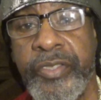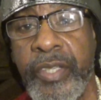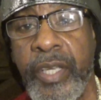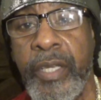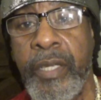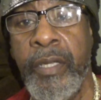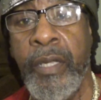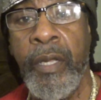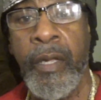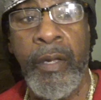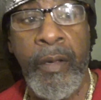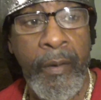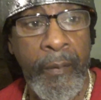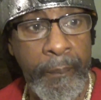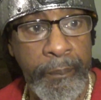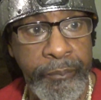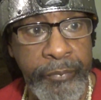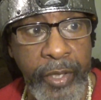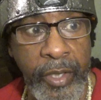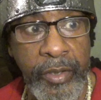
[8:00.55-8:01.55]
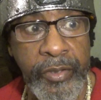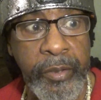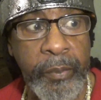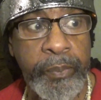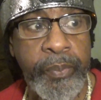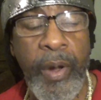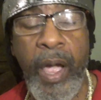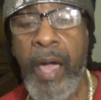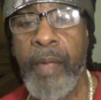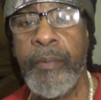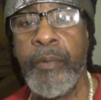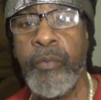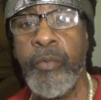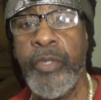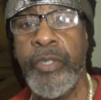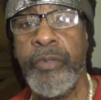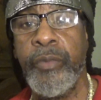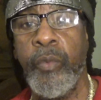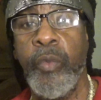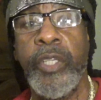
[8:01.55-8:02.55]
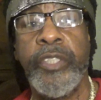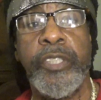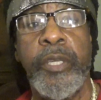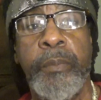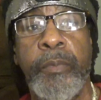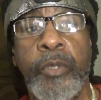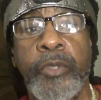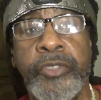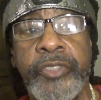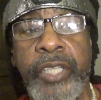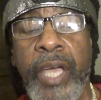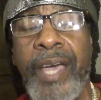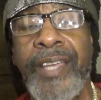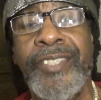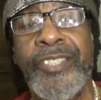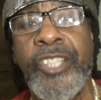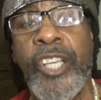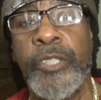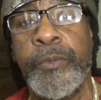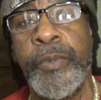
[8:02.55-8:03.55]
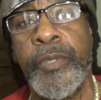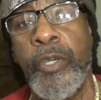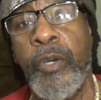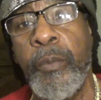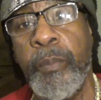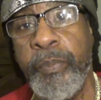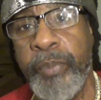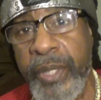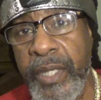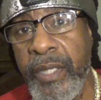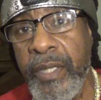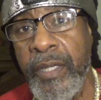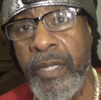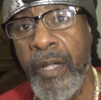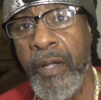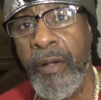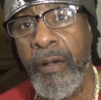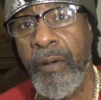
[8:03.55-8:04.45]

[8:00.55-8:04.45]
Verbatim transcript: say there's a problem with what the Most High judgment going to be